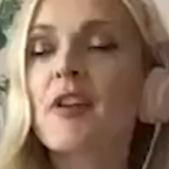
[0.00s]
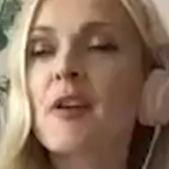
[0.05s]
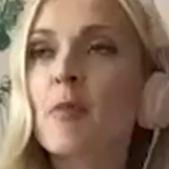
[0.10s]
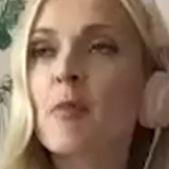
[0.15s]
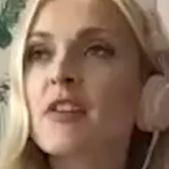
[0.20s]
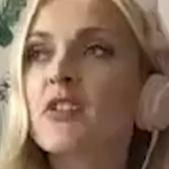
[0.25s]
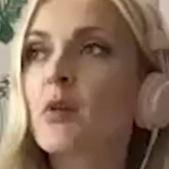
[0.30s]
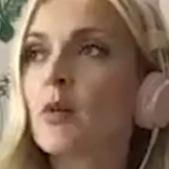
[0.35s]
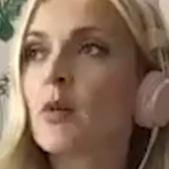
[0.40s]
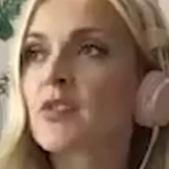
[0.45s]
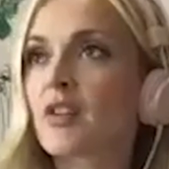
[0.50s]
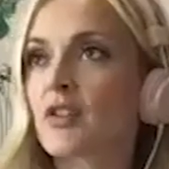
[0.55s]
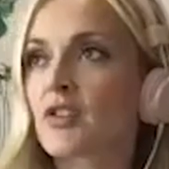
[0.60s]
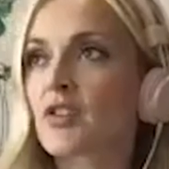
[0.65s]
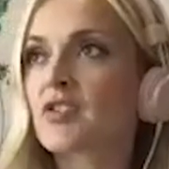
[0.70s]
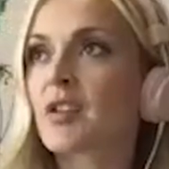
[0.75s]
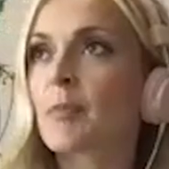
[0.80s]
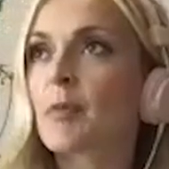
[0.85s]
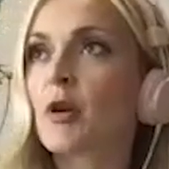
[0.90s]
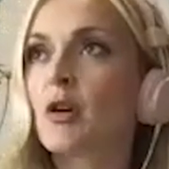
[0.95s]
we do it on such a
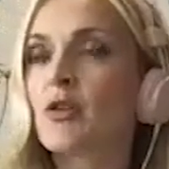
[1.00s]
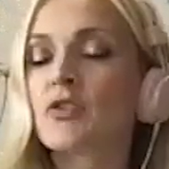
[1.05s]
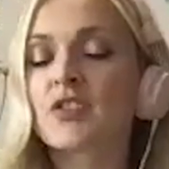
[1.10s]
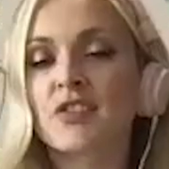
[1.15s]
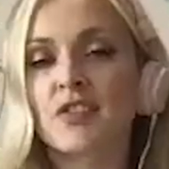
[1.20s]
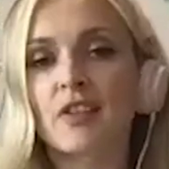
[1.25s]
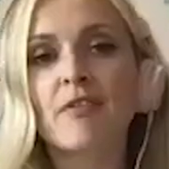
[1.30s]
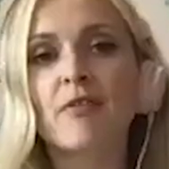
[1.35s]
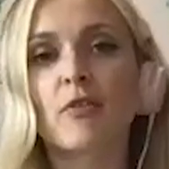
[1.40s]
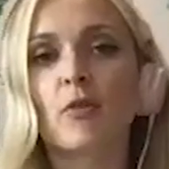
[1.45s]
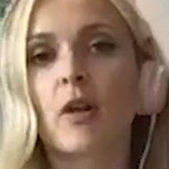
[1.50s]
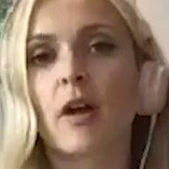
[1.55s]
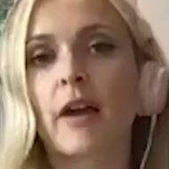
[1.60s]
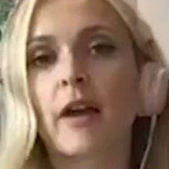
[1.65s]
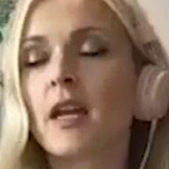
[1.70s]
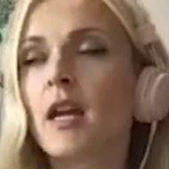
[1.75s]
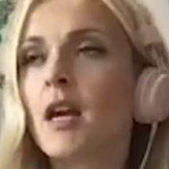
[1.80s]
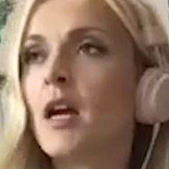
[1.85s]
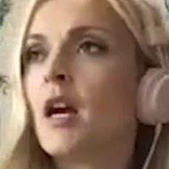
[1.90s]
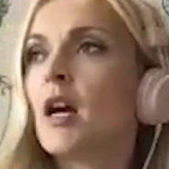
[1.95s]
subconscious level.
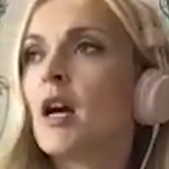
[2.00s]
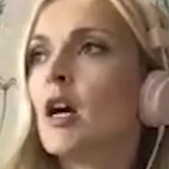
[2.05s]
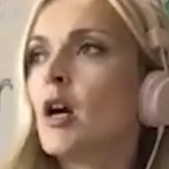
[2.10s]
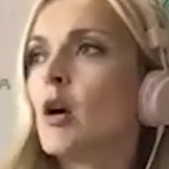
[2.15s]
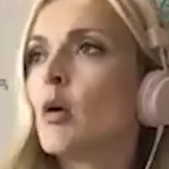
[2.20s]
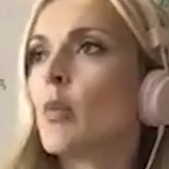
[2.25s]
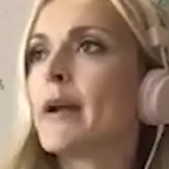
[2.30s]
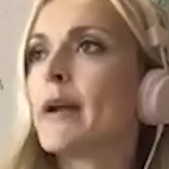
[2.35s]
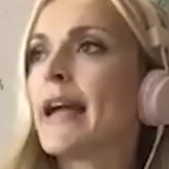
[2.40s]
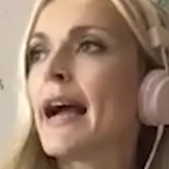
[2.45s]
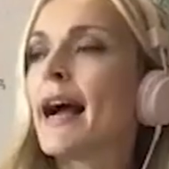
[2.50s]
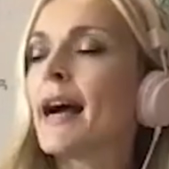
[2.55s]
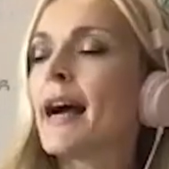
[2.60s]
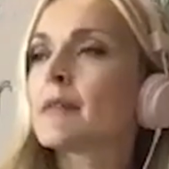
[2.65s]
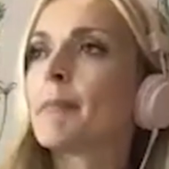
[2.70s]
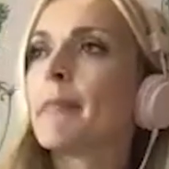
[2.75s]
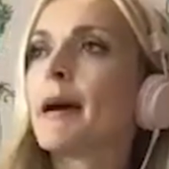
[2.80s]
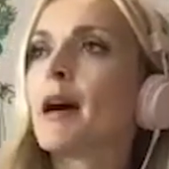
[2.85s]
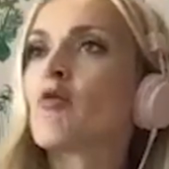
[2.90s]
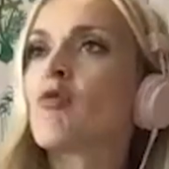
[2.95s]
Like, we had
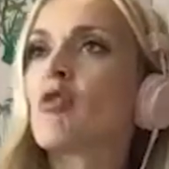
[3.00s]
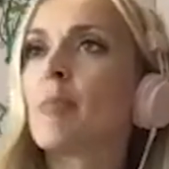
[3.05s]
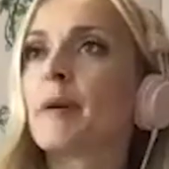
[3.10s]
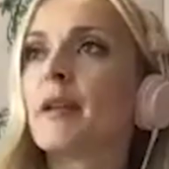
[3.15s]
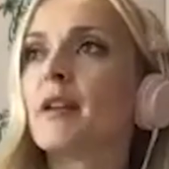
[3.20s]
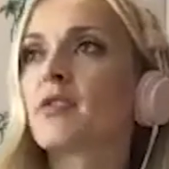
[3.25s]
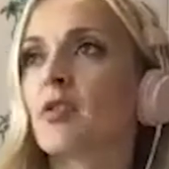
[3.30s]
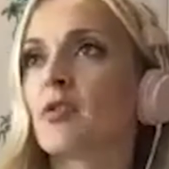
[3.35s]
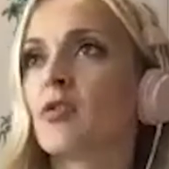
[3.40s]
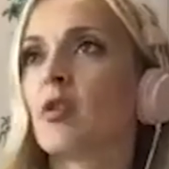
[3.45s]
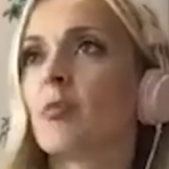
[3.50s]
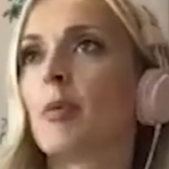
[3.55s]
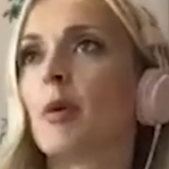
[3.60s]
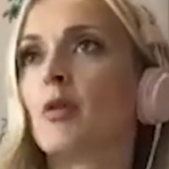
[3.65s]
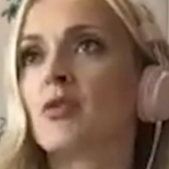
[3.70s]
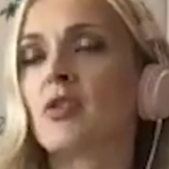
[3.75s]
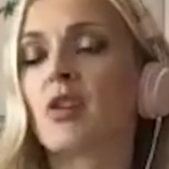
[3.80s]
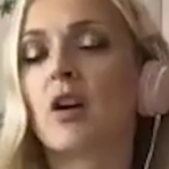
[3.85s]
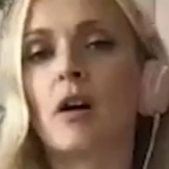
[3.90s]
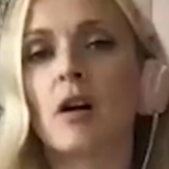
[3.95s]
Mel Robbins on the
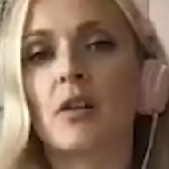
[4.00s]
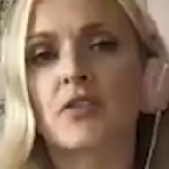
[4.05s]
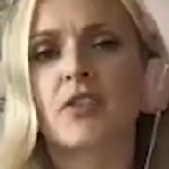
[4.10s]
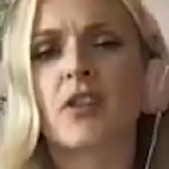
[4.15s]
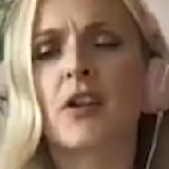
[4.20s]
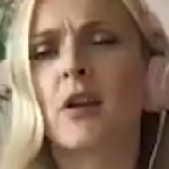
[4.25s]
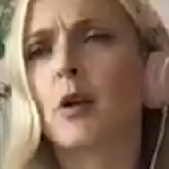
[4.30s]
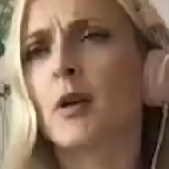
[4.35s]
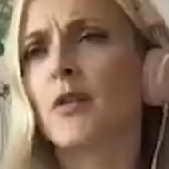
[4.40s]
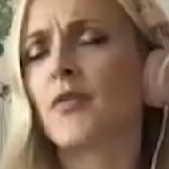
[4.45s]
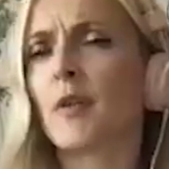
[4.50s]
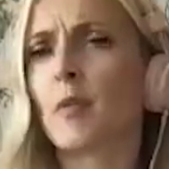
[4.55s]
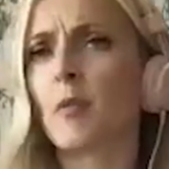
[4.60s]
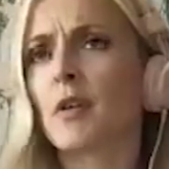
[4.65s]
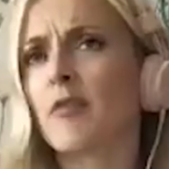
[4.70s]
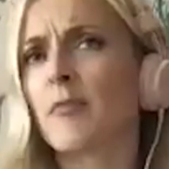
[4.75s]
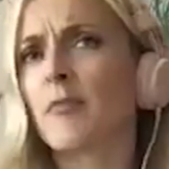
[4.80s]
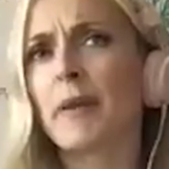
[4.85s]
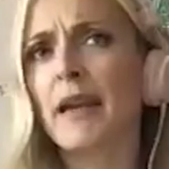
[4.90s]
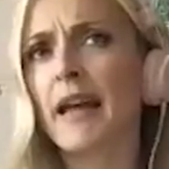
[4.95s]
podcast. I don't know if it will
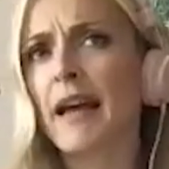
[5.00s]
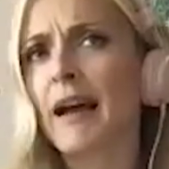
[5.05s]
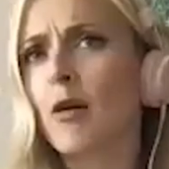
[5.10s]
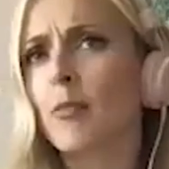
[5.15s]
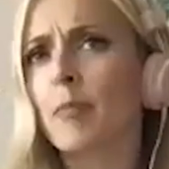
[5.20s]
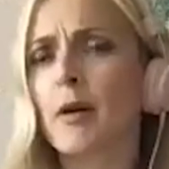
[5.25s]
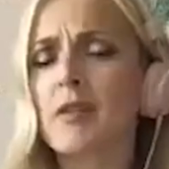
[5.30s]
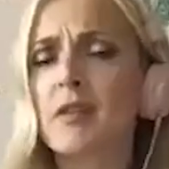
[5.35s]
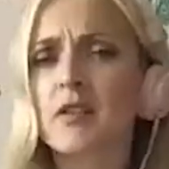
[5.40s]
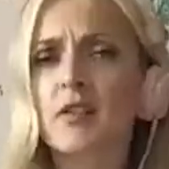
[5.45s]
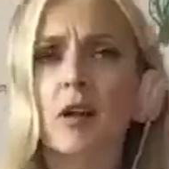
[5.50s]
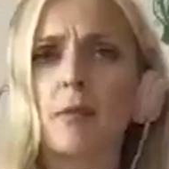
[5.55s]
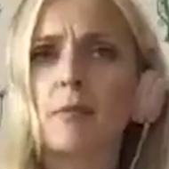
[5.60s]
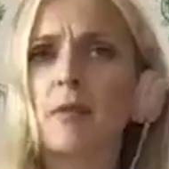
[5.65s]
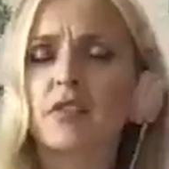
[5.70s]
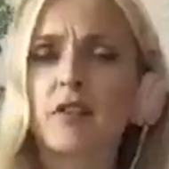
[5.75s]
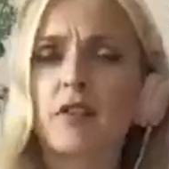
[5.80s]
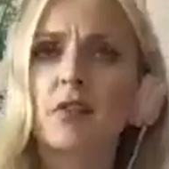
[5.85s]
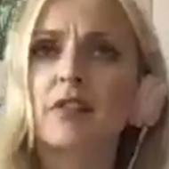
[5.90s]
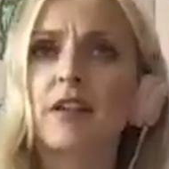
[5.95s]
have been out by the time
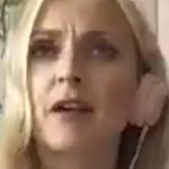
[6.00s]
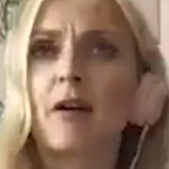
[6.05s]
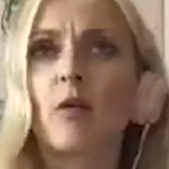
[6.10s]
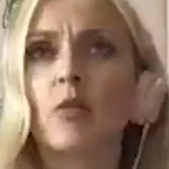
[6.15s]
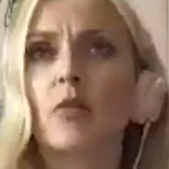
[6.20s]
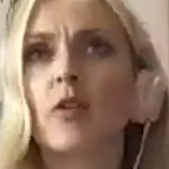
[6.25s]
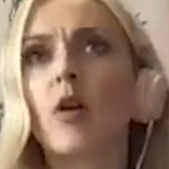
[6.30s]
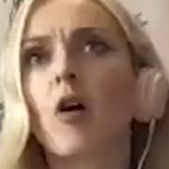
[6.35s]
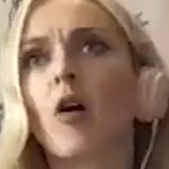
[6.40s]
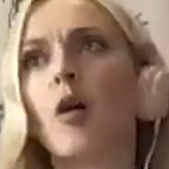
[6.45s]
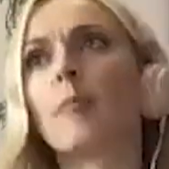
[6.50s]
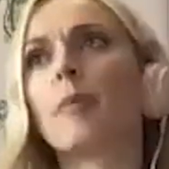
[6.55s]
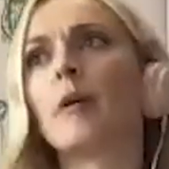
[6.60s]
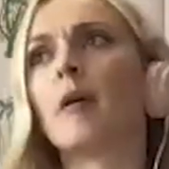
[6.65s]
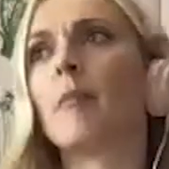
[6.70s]
this goes out or not, but